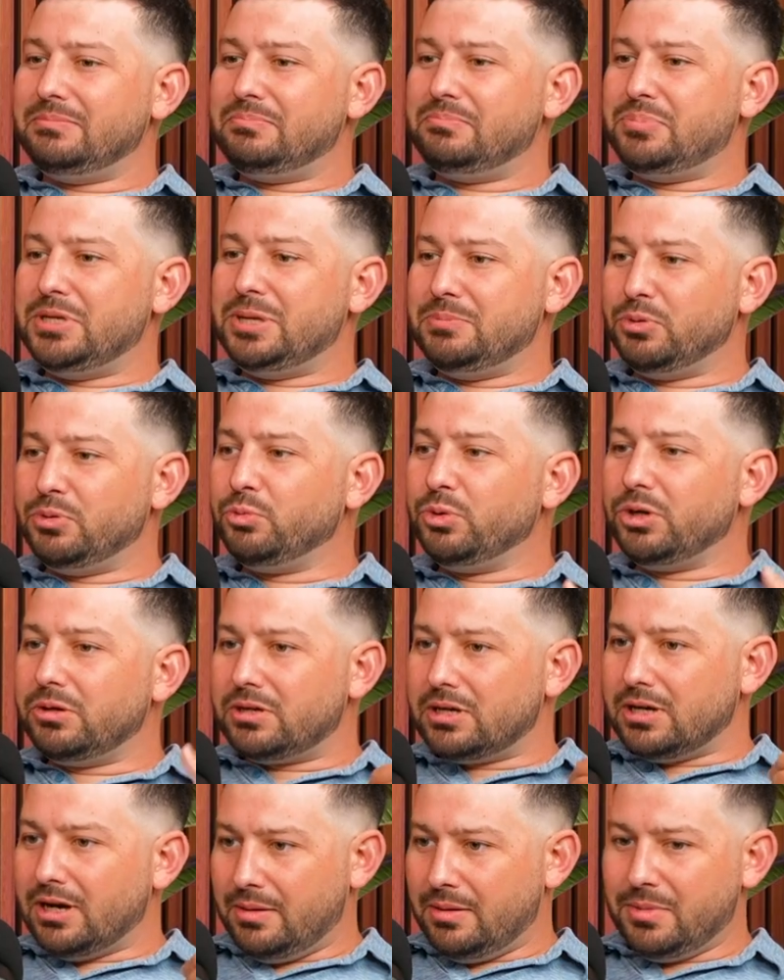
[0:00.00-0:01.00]
People will
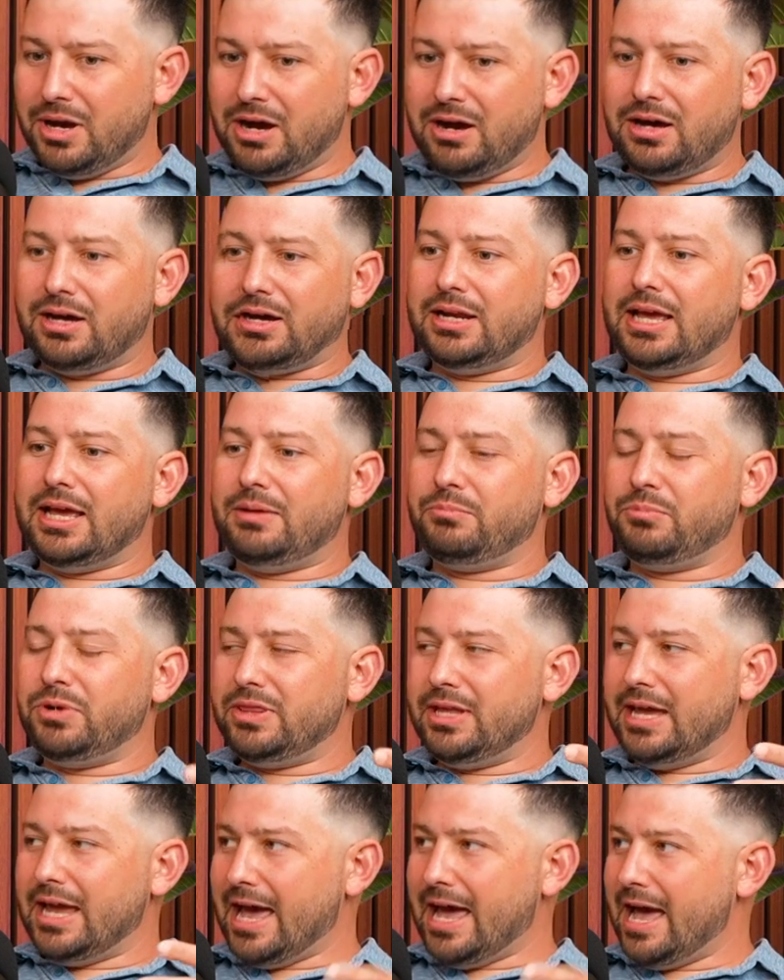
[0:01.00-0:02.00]
come on, and when
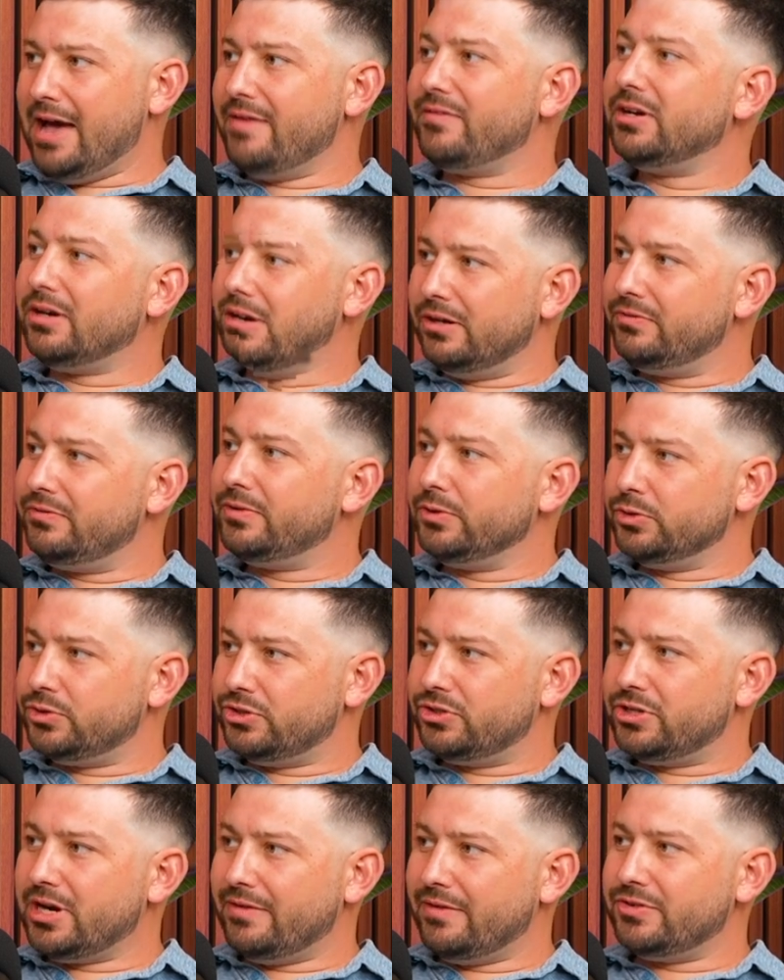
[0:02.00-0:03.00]
they have an
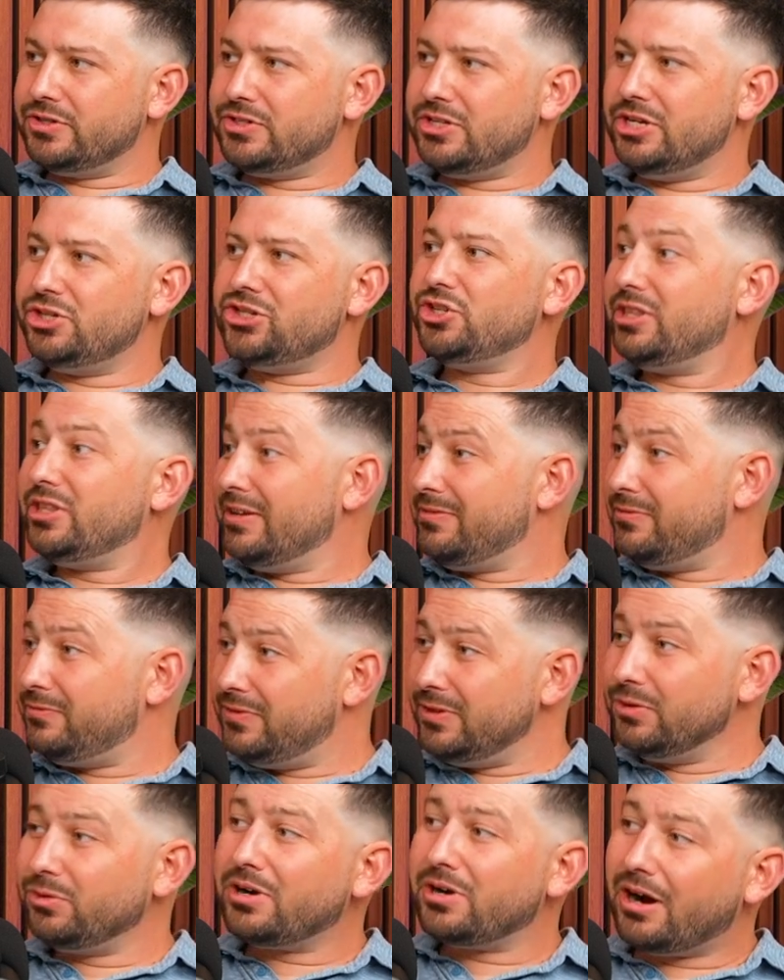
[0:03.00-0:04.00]
unfiltered conversation, they
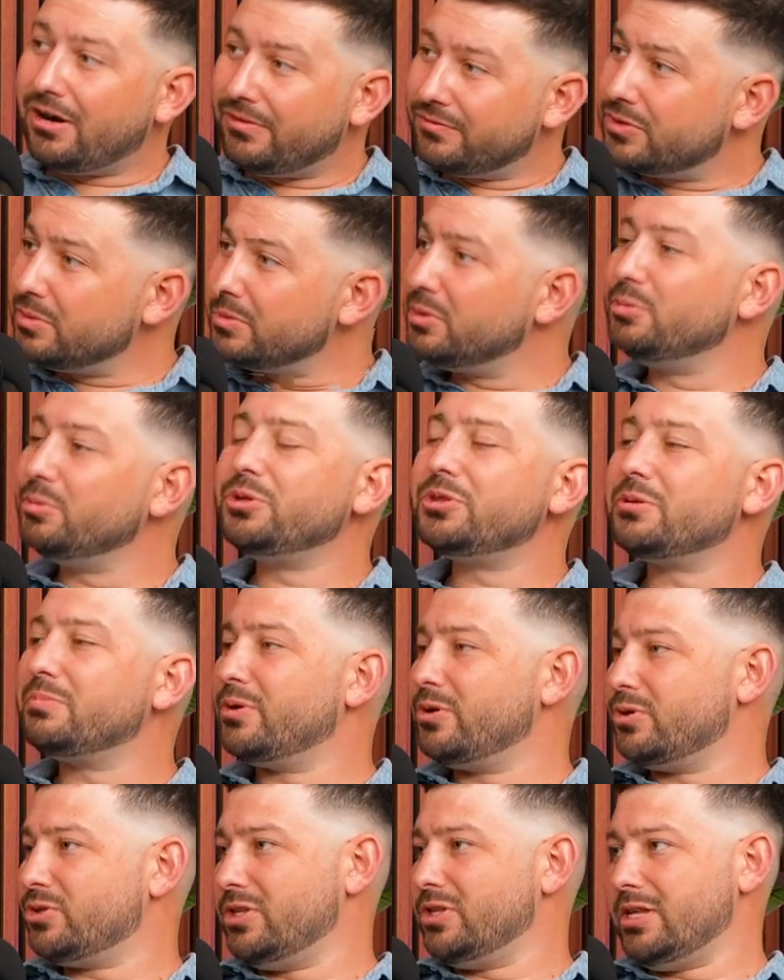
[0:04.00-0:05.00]
feel comfortable with the
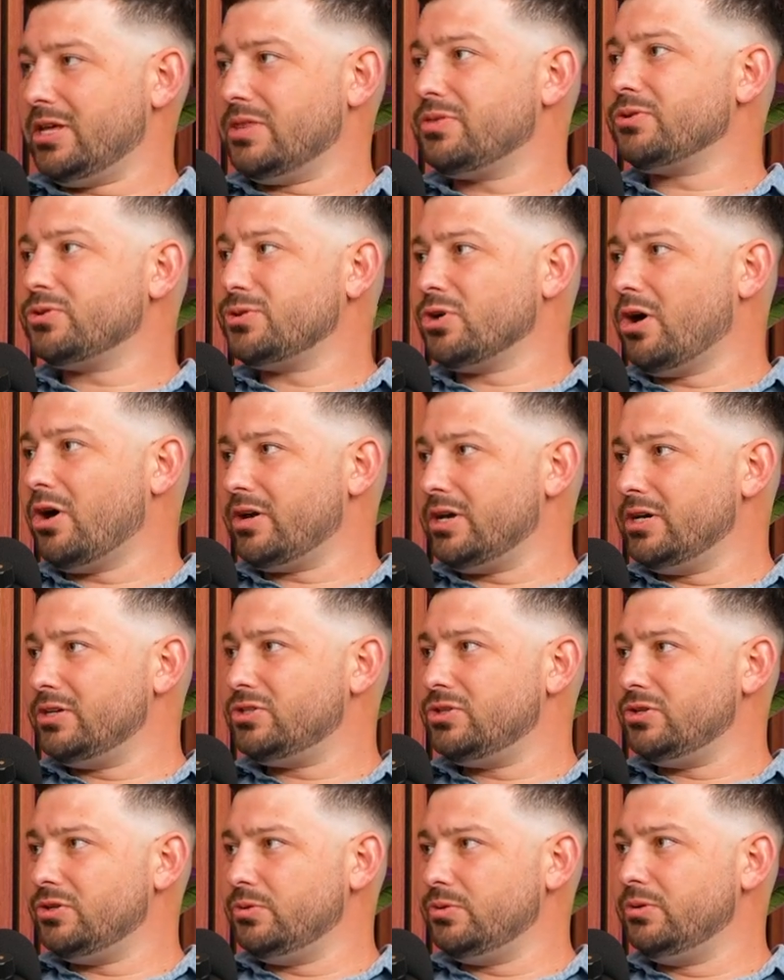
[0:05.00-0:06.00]
person that they're talking
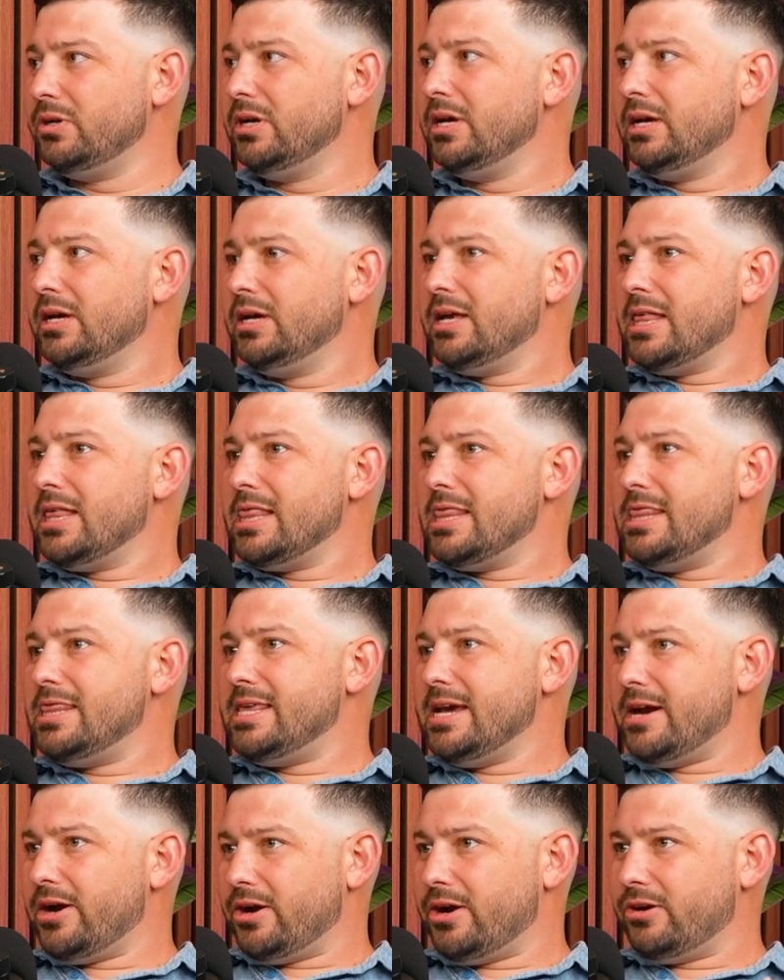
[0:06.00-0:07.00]
to,
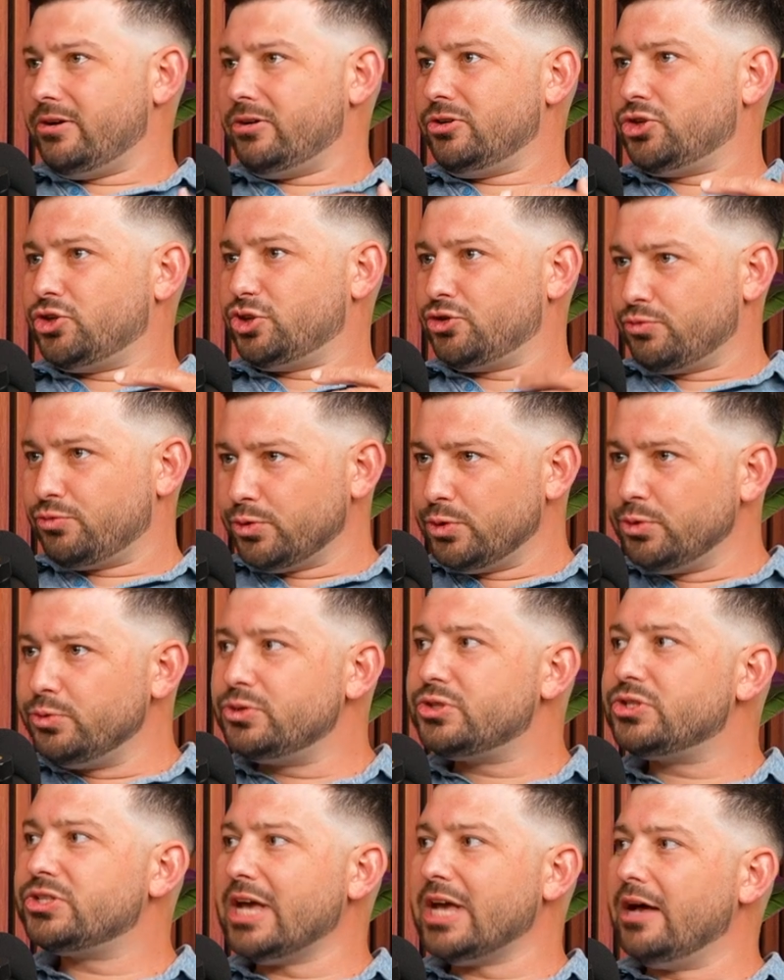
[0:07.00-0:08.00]
their true
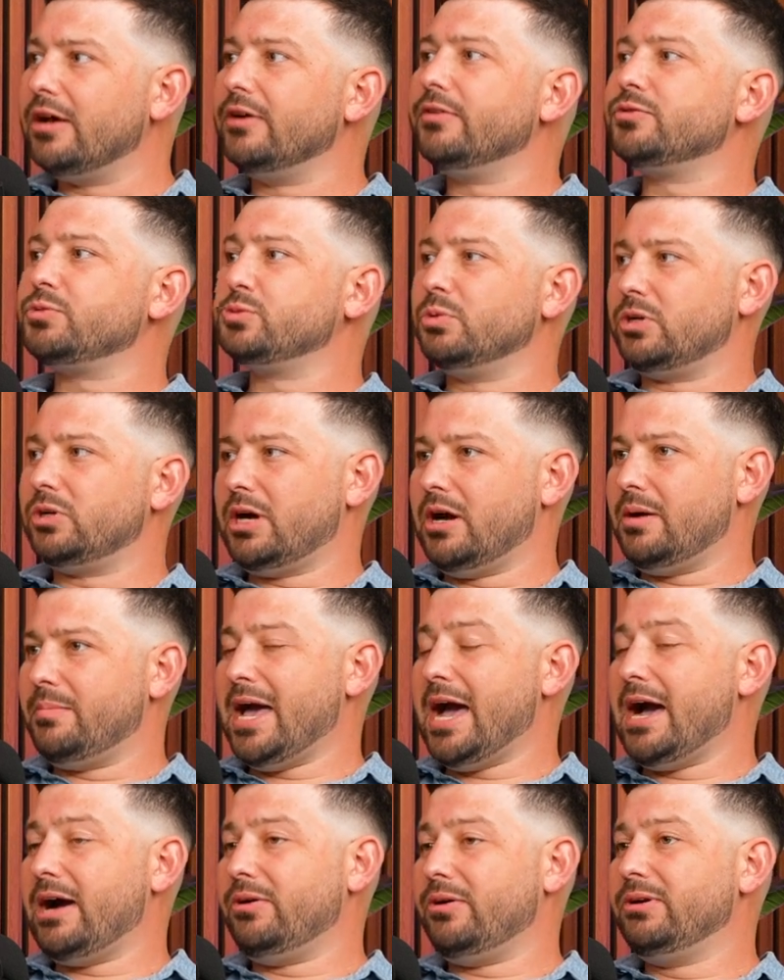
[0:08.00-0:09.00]
selves will come
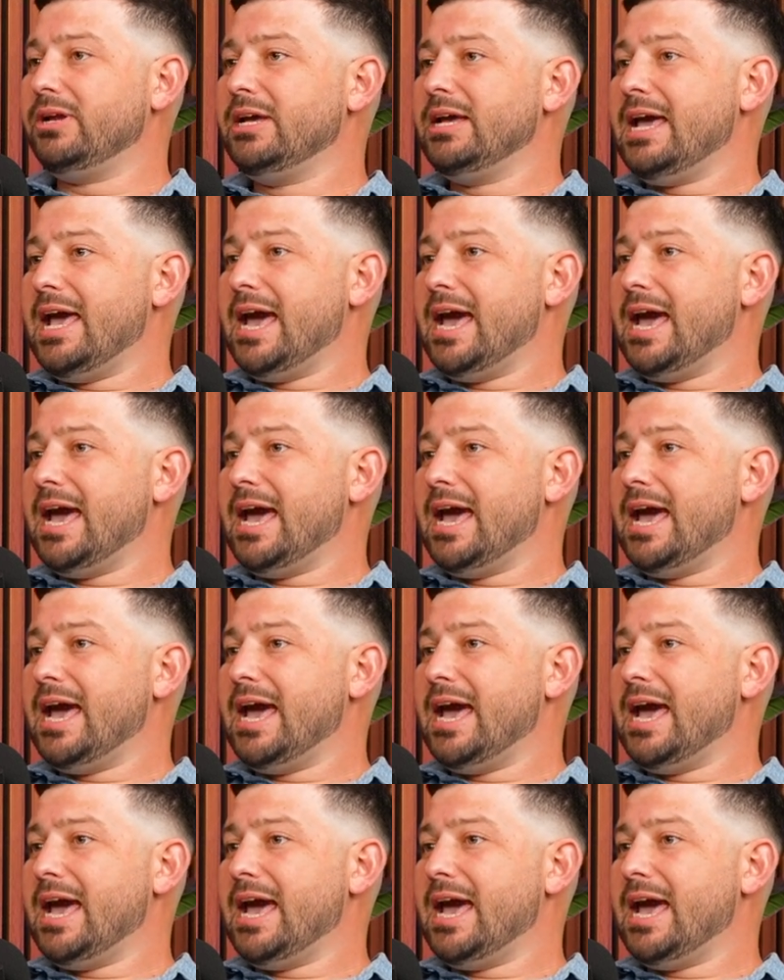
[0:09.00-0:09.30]
out.